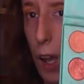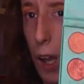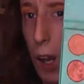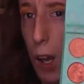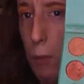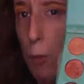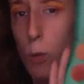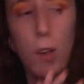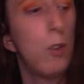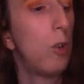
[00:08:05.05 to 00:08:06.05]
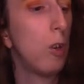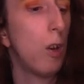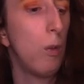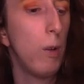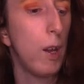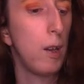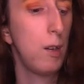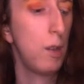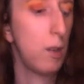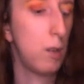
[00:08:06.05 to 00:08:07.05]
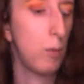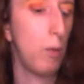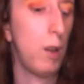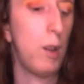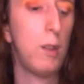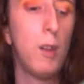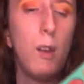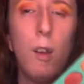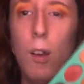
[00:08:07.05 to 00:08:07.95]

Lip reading: And I'm going to go in with